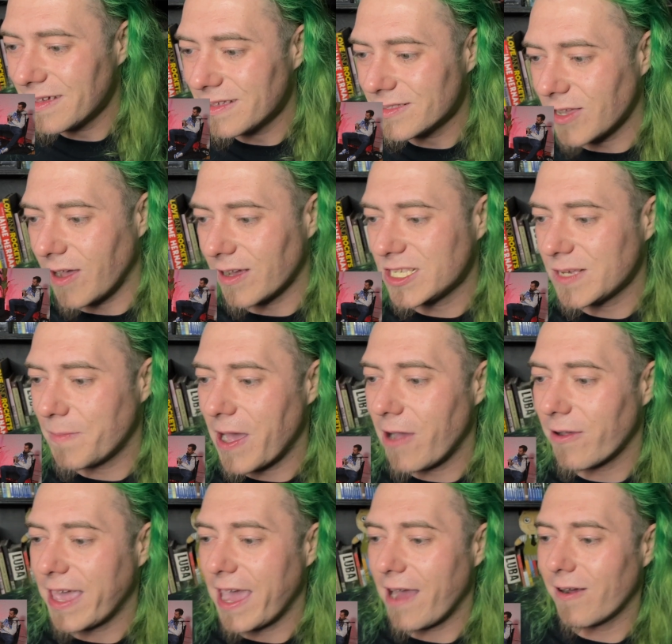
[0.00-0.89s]
Talks
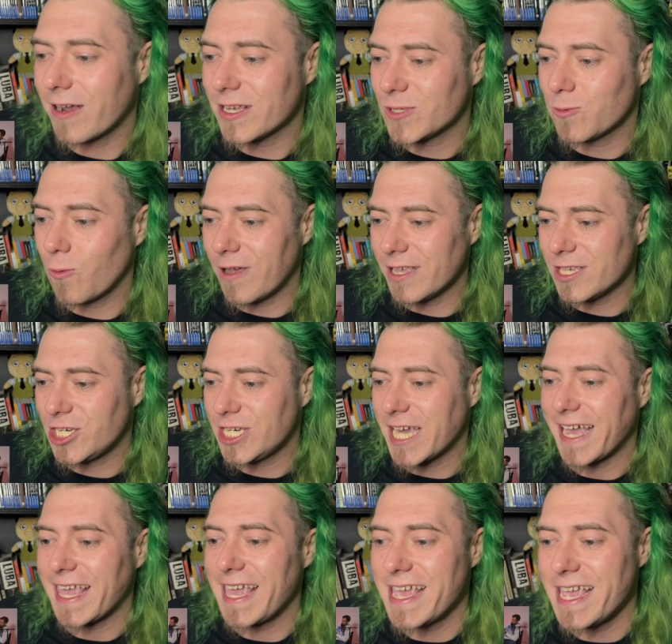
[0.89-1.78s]
about KRS-One
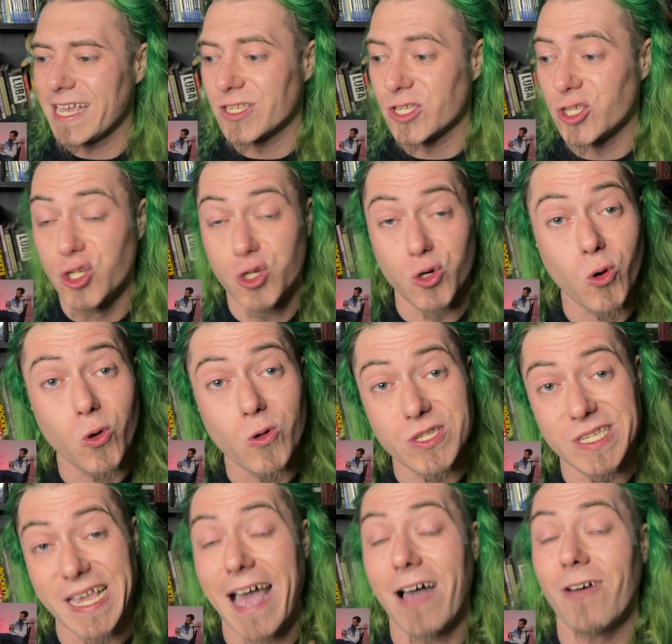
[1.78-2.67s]
checking his
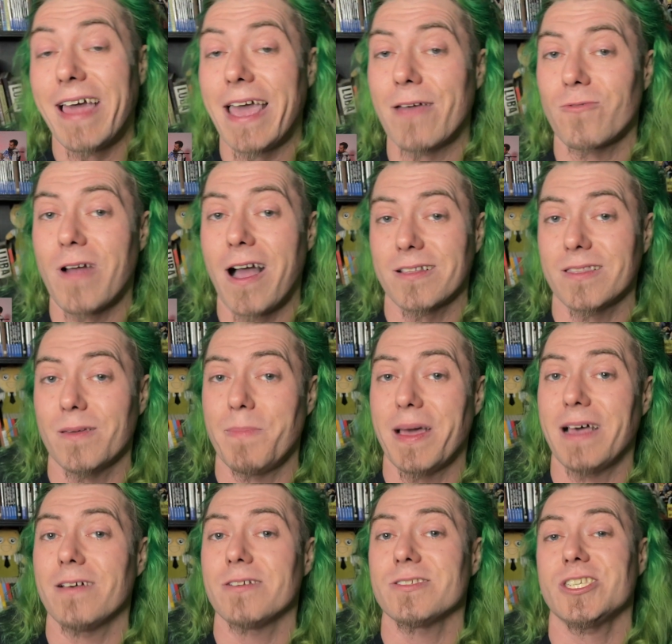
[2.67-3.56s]
jewels out at Rock the
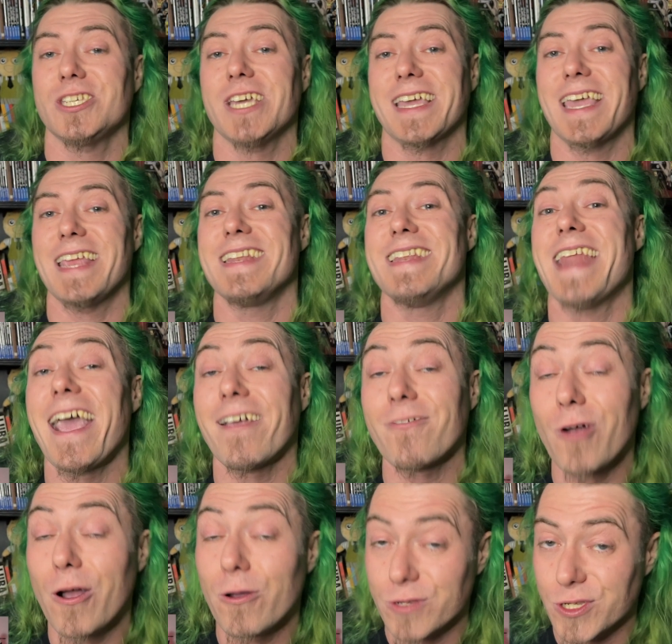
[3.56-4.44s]
Bells, checking
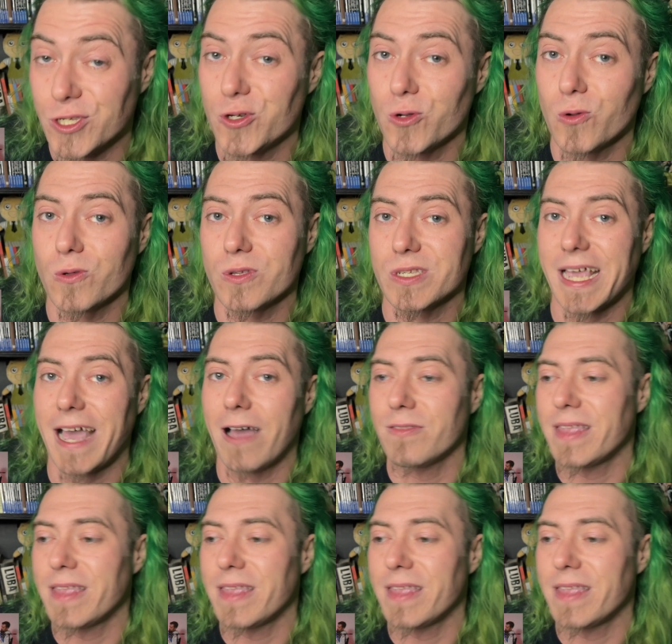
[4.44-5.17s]
Necro's jewels out.